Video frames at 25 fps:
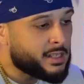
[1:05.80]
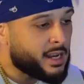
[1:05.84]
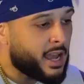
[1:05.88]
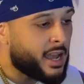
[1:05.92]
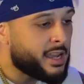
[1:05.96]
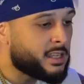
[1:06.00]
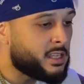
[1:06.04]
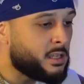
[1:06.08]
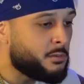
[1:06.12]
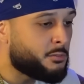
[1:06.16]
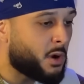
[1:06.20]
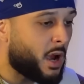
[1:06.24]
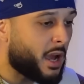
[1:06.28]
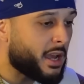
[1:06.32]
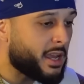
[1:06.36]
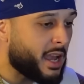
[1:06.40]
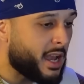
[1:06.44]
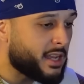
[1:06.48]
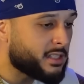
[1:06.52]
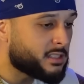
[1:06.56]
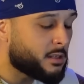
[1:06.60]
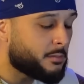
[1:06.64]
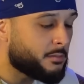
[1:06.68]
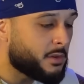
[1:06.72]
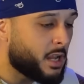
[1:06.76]
Nike probably
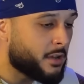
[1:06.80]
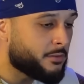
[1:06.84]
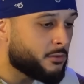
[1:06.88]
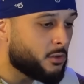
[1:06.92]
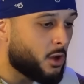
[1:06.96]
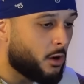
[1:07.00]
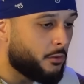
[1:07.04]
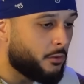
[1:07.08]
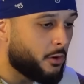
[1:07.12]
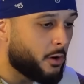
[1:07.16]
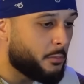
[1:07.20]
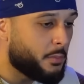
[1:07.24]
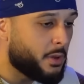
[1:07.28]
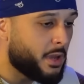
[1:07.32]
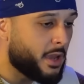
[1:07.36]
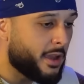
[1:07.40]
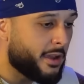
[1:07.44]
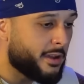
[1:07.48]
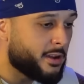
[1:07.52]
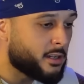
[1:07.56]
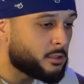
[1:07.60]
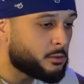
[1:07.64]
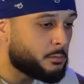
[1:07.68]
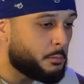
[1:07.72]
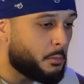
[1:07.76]
had some leftover
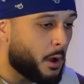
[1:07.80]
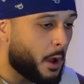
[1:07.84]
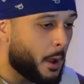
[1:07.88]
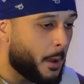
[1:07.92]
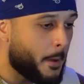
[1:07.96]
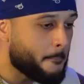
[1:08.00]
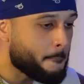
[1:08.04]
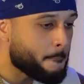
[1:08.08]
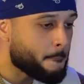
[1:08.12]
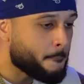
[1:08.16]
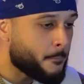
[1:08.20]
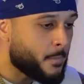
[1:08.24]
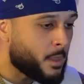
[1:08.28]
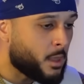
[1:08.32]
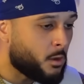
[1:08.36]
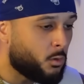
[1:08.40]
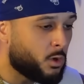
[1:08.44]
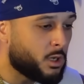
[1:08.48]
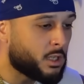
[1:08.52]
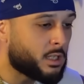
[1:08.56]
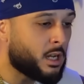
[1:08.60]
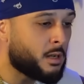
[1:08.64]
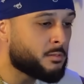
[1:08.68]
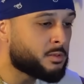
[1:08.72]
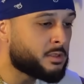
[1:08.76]
pairs. But
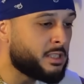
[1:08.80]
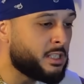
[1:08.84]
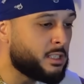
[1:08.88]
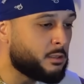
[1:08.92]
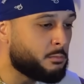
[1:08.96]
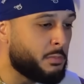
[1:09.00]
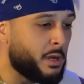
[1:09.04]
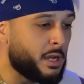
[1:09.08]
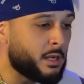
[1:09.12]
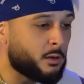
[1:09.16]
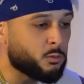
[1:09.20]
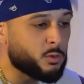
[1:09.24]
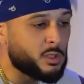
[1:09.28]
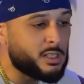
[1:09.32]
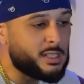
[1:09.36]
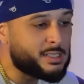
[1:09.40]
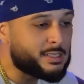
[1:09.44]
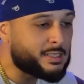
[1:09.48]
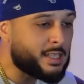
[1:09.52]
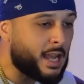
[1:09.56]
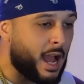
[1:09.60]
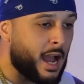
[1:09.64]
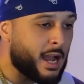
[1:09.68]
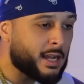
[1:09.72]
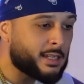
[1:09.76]
when it comes to these big
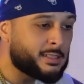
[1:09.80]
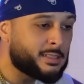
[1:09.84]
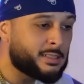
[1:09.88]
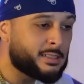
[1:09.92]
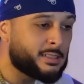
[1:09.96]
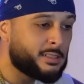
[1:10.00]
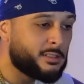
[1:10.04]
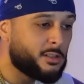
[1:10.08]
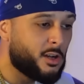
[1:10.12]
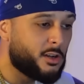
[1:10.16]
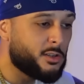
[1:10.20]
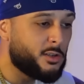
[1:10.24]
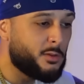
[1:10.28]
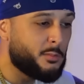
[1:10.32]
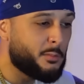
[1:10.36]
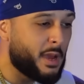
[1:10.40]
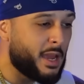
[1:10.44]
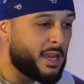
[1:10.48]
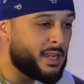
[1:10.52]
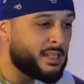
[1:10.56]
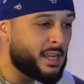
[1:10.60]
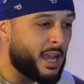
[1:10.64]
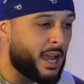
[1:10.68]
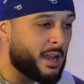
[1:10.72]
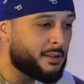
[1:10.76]
restocks, you know, you
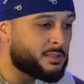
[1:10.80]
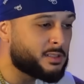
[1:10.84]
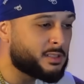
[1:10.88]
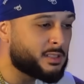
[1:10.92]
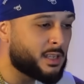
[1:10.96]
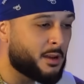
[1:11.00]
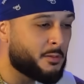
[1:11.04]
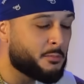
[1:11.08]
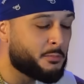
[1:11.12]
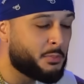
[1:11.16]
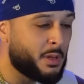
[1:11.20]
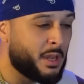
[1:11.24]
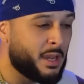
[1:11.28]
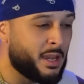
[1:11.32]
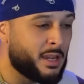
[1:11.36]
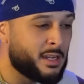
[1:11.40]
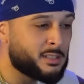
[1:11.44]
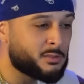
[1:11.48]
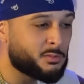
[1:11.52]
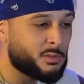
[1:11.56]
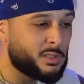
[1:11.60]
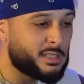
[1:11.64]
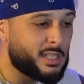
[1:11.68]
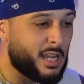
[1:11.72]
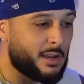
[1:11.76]
may have some
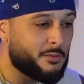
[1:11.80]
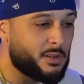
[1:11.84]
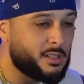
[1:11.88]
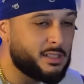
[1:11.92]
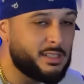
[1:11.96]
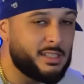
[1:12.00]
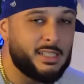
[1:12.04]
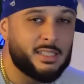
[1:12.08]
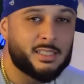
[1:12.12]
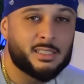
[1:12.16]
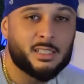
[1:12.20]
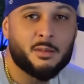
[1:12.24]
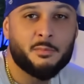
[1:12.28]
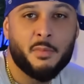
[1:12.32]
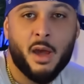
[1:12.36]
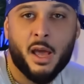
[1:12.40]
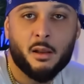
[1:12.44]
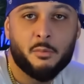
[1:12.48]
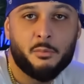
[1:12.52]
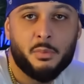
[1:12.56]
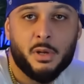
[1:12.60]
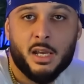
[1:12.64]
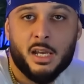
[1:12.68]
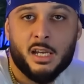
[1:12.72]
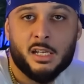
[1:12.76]
pairs which have a decent
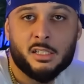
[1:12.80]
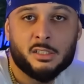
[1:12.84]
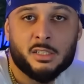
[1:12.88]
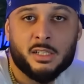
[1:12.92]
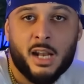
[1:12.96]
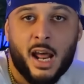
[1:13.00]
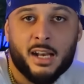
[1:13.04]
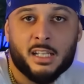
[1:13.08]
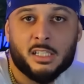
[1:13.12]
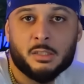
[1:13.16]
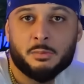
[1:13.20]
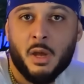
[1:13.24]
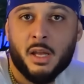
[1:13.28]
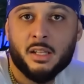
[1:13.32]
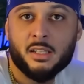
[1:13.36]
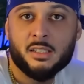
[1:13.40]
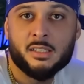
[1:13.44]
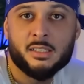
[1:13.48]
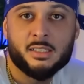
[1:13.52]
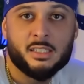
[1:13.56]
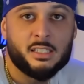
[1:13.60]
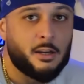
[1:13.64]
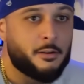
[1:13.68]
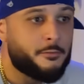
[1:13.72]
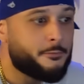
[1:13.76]
amount of pairs. You're not expecting
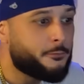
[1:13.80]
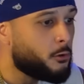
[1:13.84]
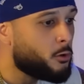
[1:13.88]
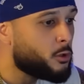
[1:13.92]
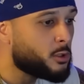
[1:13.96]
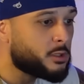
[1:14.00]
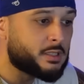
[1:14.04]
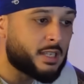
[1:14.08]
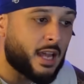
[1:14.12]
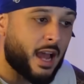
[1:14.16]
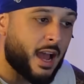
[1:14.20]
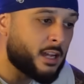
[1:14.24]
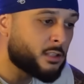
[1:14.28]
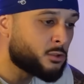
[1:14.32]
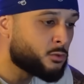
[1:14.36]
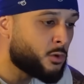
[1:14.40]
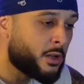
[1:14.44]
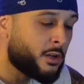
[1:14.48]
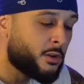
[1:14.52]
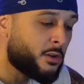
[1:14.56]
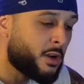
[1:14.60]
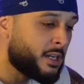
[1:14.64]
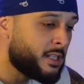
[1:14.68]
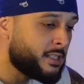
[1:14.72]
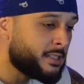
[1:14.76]
to see a full size
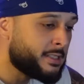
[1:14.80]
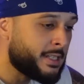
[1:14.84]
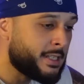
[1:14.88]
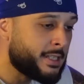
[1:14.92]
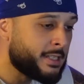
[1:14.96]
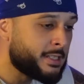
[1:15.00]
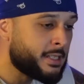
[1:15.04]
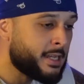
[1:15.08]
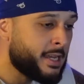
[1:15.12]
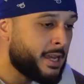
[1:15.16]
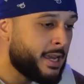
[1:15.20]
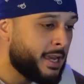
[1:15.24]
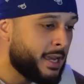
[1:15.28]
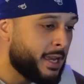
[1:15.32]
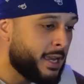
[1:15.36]
run or anything.